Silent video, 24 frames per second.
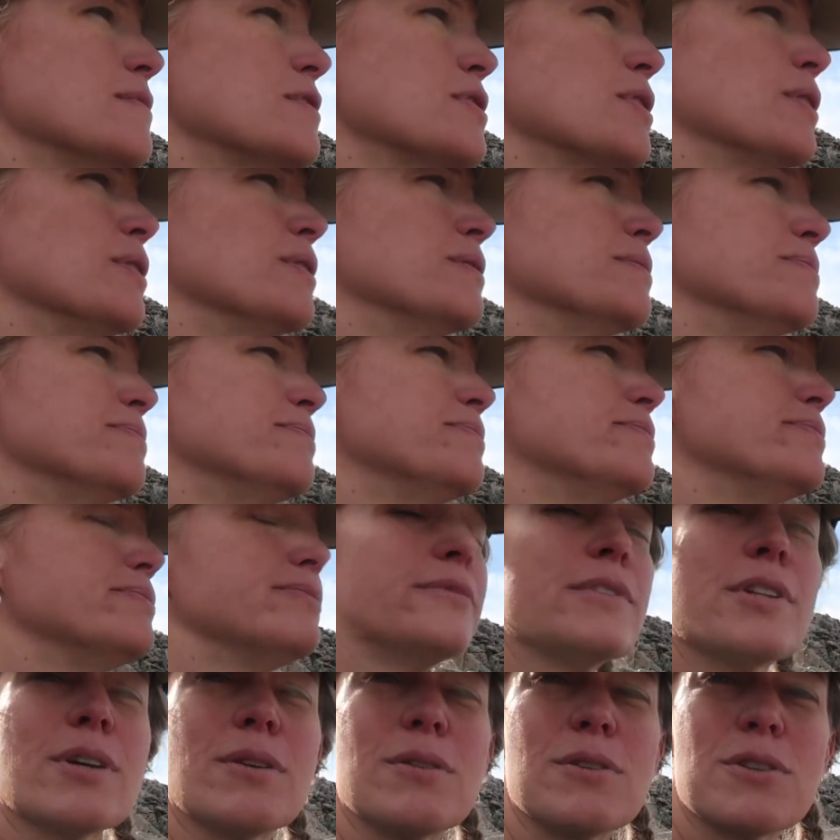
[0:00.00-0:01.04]
So,
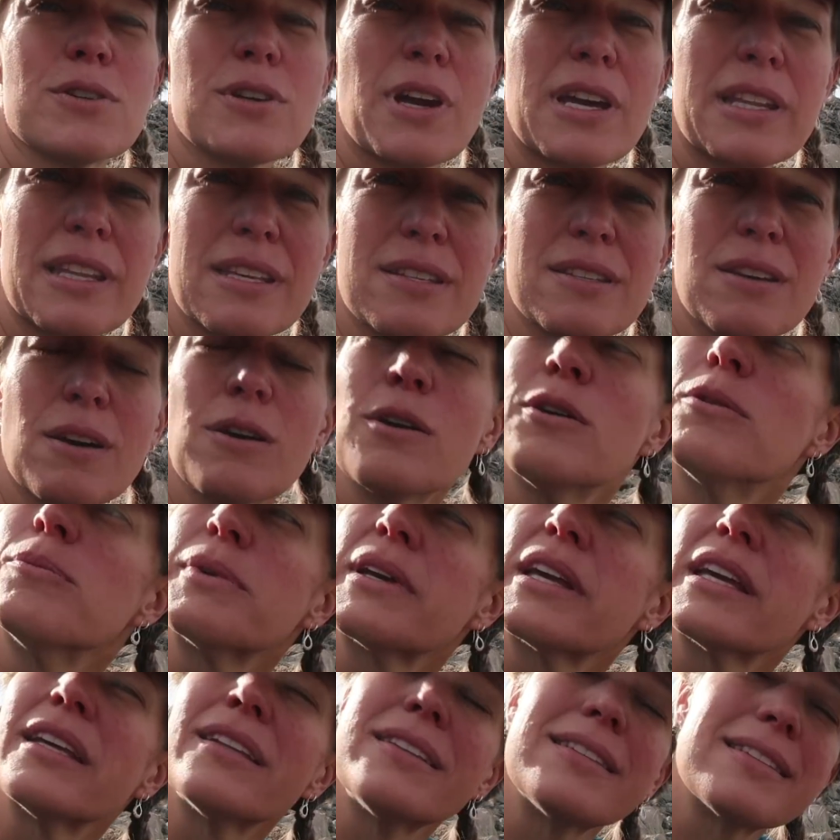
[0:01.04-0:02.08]
don't try this at home,
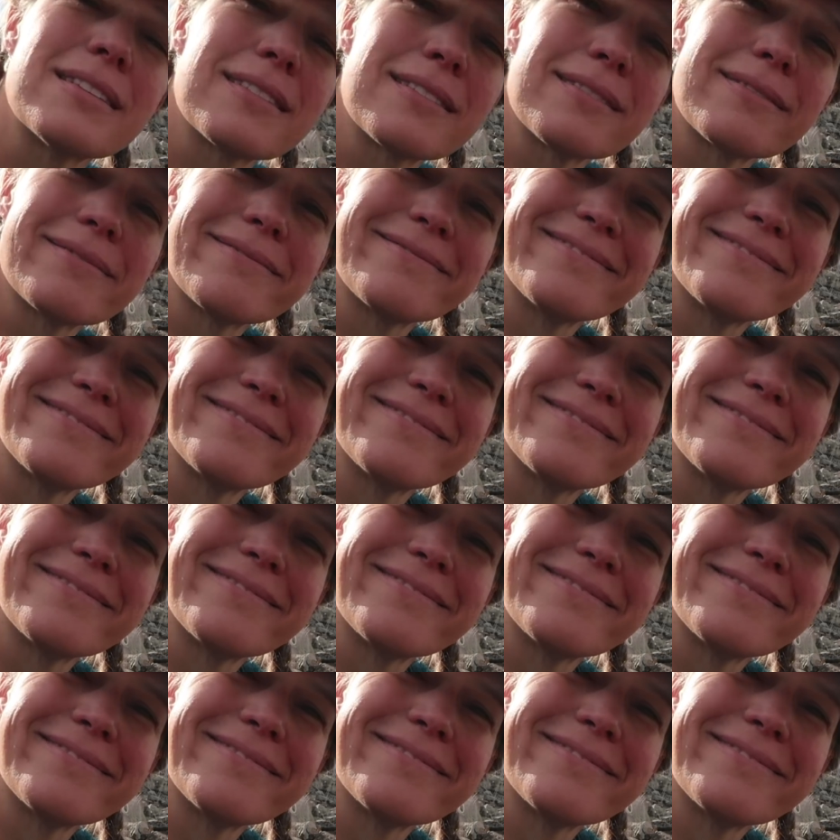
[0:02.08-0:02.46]
kids,